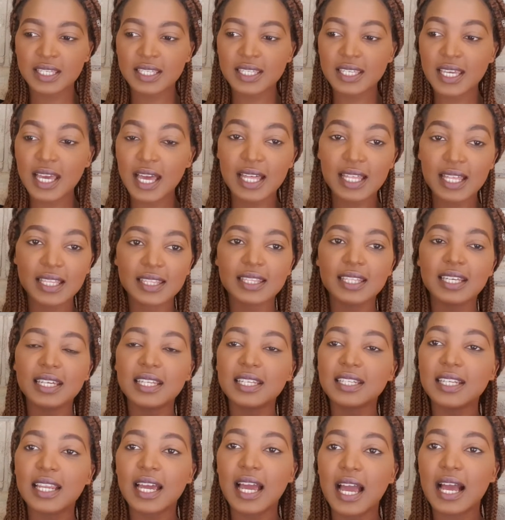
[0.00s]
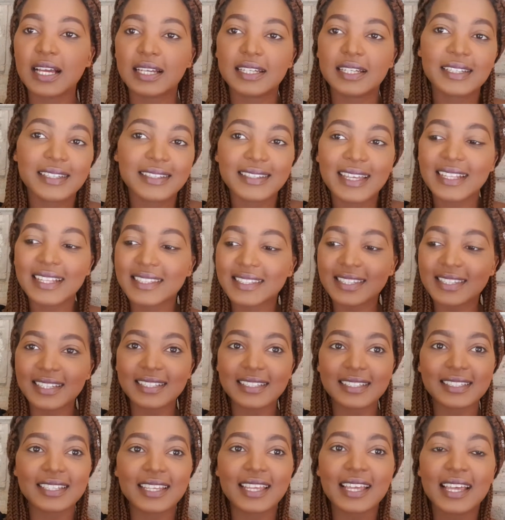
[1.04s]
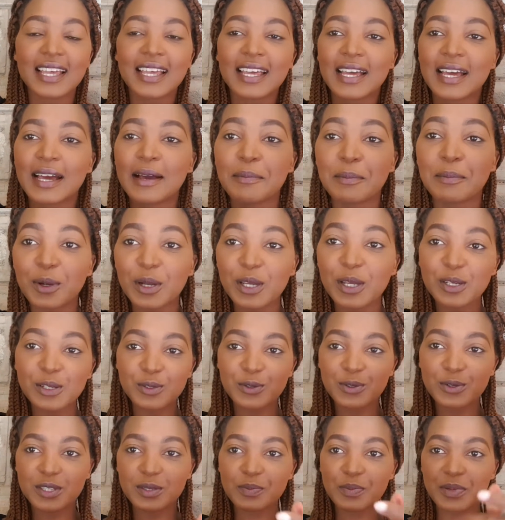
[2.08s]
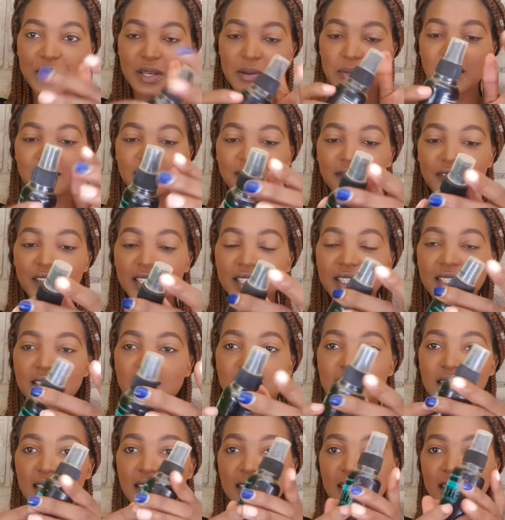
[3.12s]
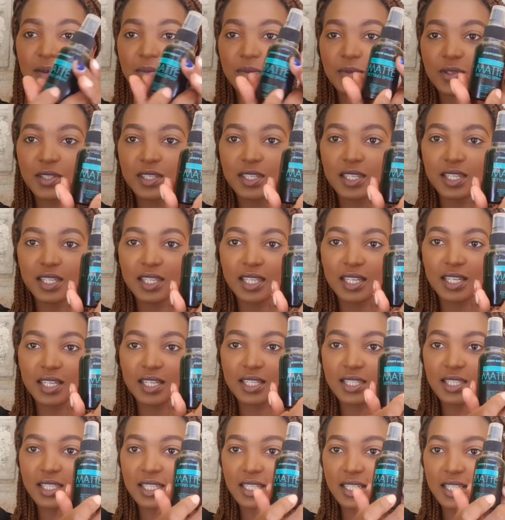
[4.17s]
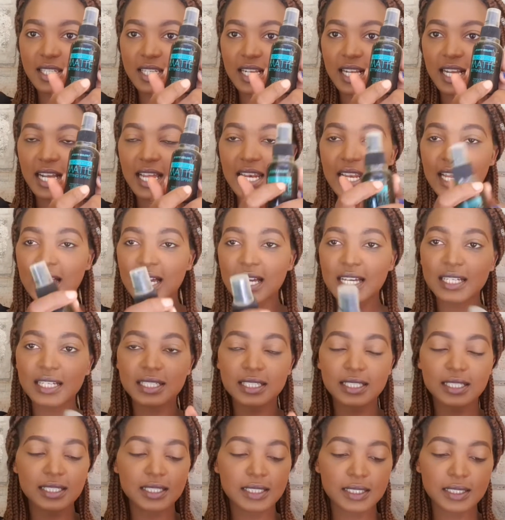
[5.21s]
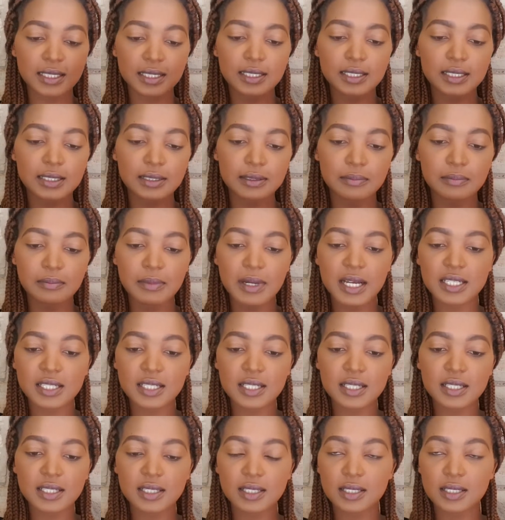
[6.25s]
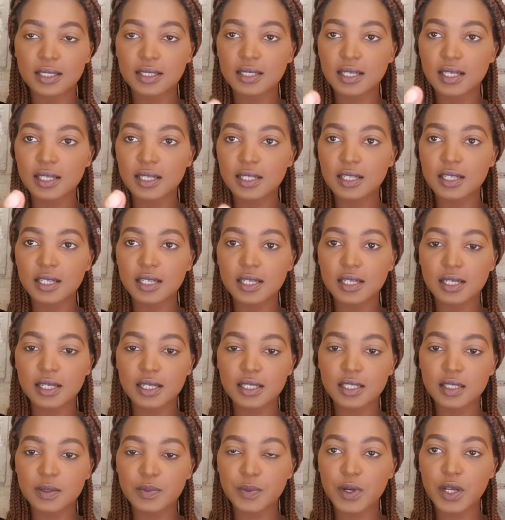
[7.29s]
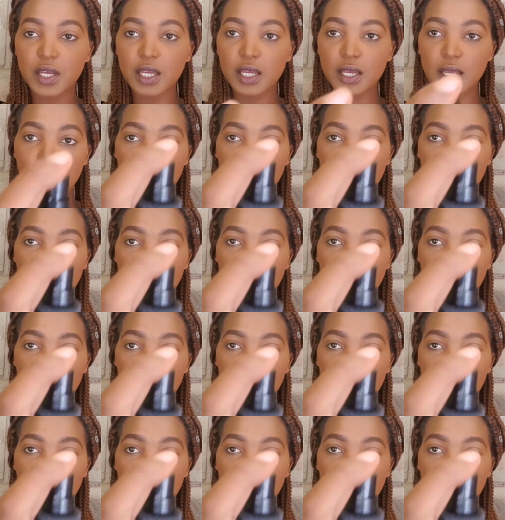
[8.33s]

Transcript: Yeah, then that's it. I'm going to spray my face, and I'm using the City Color matte setting spray.